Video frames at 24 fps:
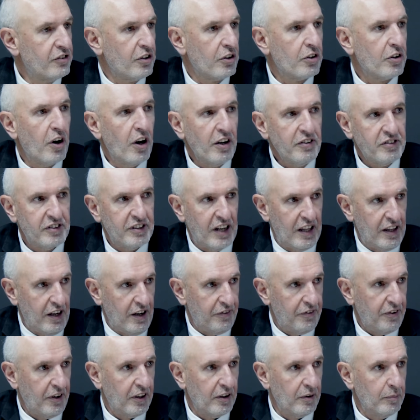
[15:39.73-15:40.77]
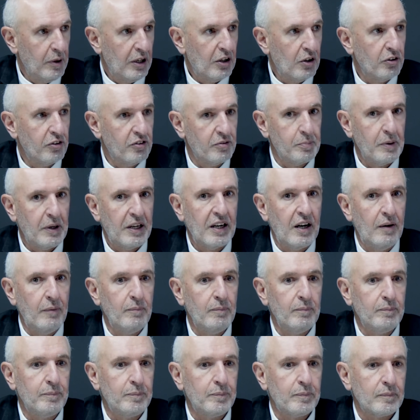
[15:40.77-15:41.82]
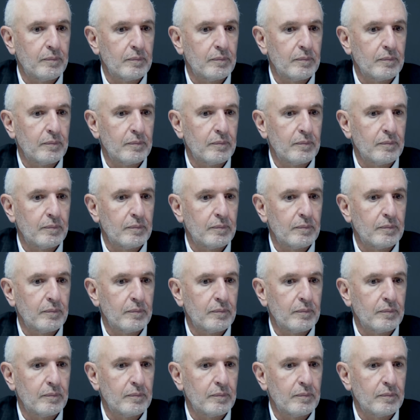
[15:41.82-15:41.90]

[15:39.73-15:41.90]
across South Africa because it's become